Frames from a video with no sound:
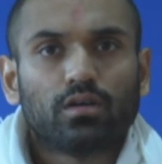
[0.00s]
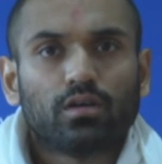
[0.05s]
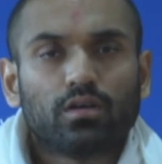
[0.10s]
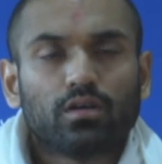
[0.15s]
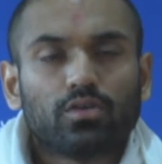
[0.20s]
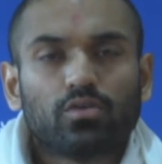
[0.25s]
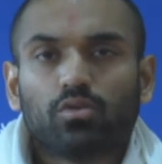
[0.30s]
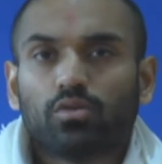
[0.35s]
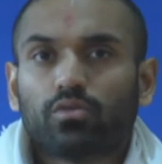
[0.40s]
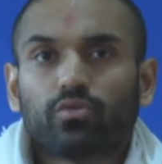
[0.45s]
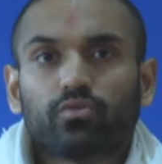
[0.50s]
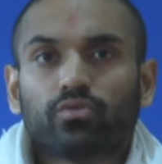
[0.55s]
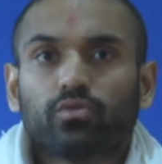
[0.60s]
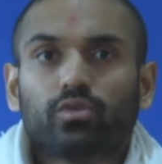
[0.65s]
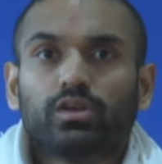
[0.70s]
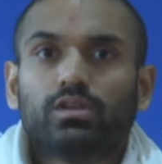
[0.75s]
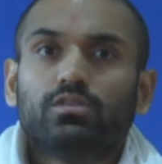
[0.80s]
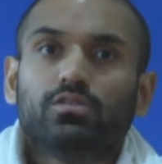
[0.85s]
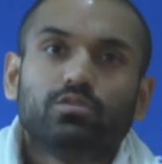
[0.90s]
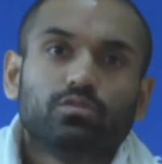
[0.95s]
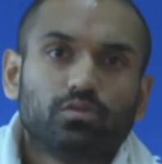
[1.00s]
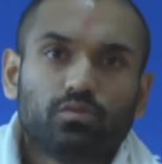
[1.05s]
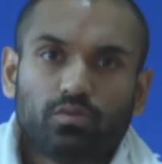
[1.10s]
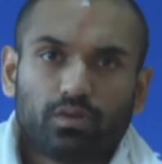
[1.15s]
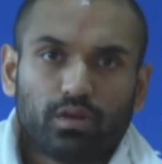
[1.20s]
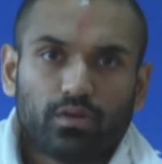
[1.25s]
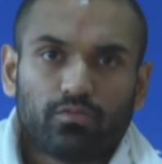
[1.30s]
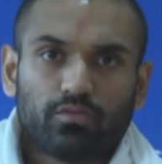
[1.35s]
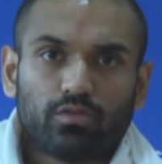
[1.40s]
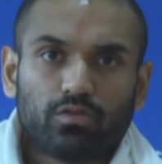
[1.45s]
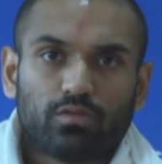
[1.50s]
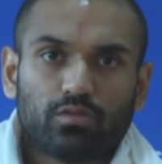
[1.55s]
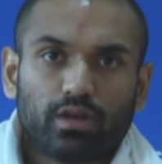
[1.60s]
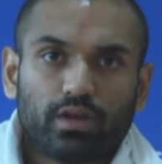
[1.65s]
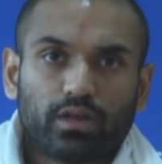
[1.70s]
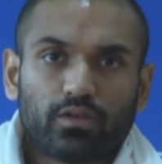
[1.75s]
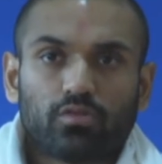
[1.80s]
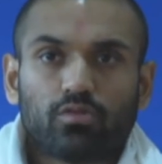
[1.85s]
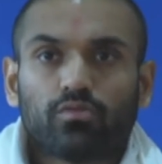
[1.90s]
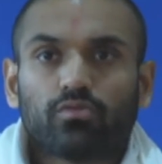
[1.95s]
You're free to do whatever you
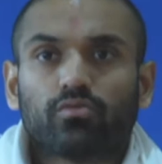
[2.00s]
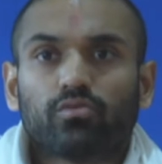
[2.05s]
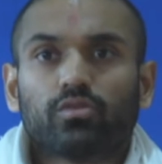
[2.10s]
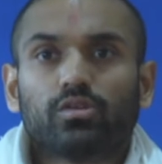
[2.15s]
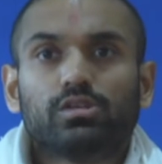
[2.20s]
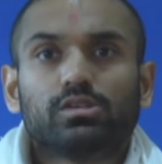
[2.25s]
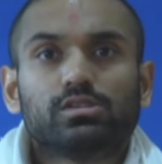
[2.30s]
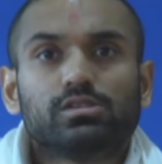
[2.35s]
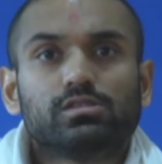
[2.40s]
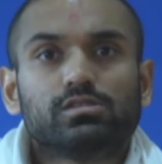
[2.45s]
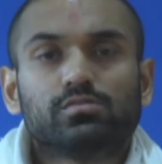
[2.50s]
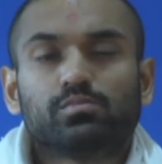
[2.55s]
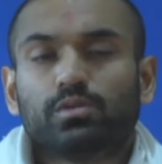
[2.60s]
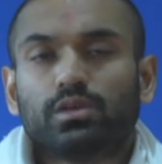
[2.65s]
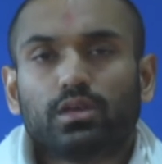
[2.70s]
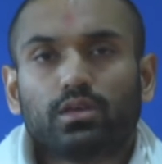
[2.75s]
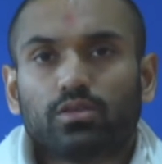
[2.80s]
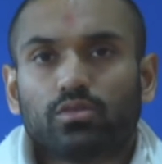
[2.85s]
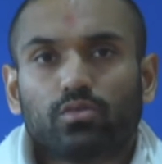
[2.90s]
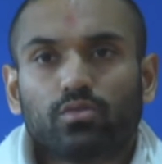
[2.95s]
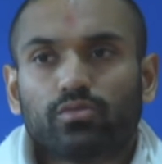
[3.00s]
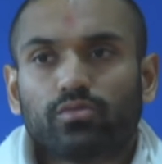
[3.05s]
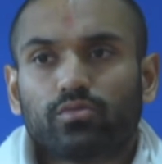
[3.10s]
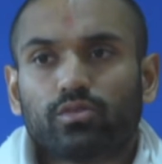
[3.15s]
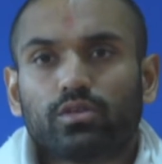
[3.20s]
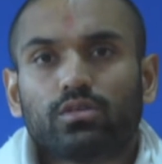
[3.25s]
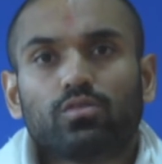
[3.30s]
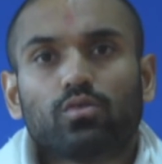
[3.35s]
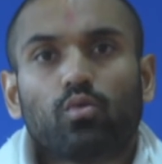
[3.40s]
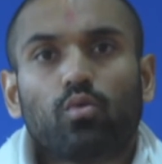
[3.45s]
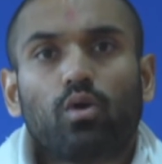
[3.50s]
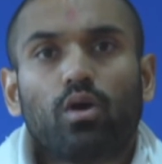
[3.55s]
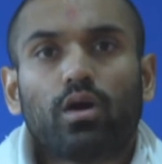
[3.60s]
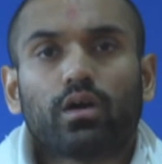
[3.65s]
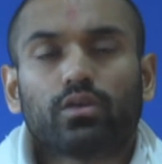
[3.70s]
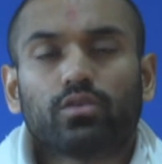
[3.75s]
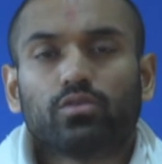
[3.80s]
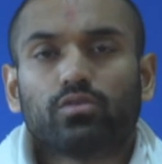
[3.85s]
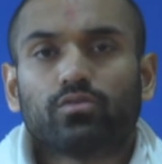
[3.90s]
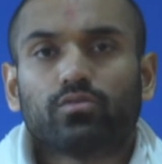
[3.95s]
like. You're free to speak. You're free to
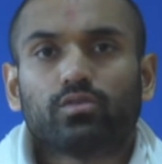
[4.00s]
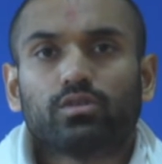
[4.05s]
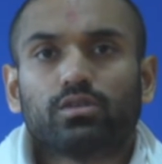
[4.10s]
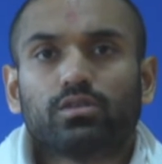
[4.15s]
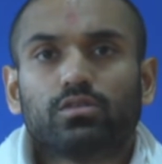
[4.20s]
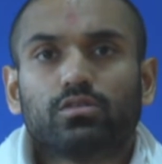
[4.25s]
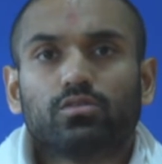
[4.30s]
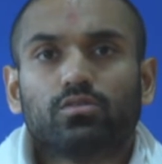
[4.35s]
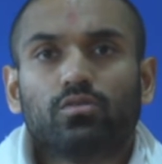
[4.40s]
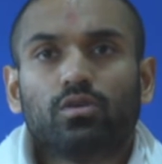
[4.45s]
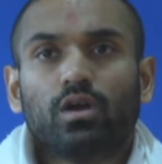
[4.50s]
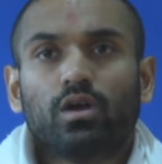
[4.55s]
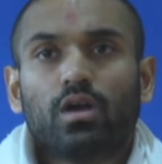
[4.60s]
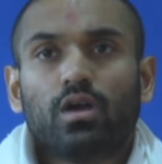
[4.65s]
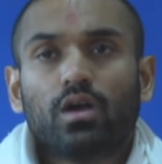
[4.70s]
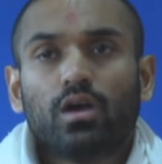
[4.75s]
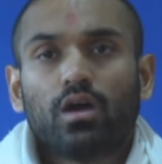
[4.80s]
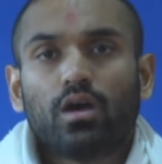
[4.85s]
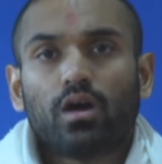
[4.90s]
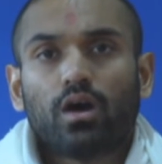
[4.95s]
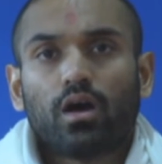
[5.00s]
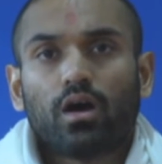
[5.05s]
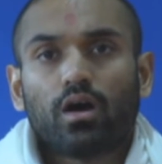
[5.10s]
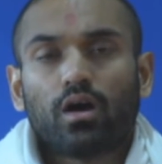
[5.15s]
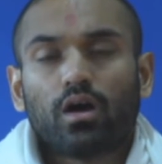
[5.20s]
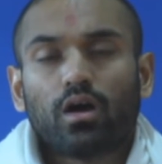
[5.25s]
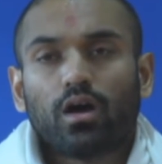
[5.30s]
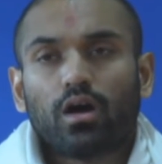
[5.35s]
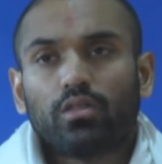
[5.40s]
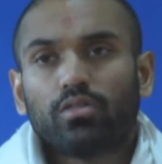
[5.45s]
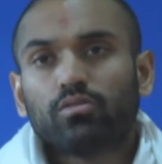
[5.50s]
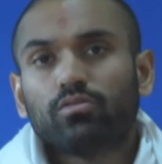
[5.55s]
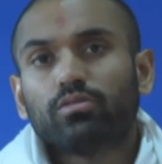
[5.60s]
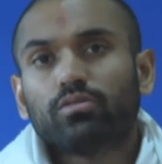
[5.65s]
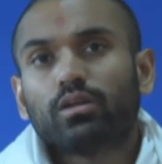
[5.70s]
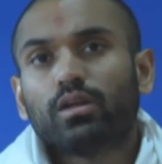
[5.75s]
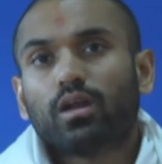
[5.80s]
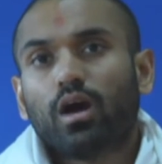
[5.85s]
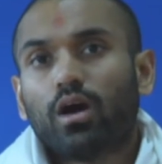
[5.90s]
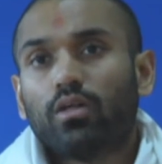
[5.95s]
walk. You're free to do other
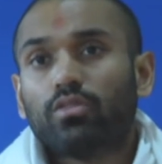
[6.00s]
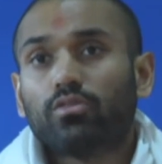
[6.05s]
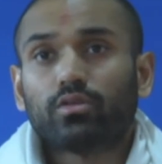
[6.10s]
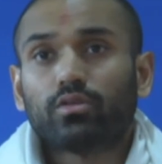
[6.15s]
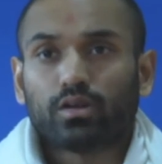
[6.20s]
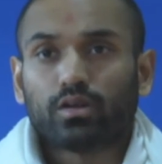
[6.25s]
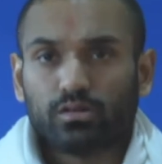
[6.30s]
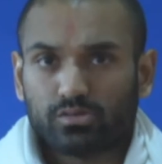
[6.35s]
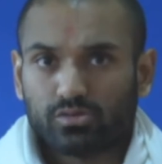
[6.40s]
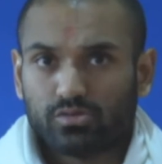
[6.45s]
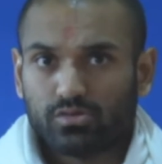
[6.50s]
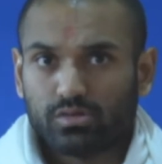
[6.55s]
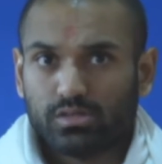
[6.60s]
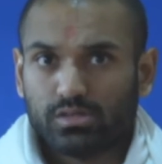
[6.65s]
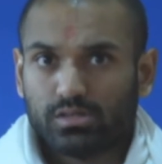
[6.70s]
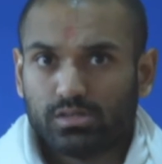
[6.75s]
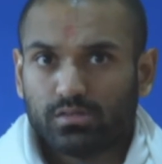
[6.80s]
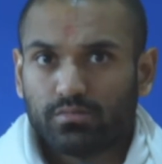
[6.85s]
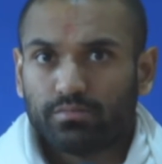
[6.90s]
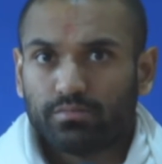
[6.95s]
countries,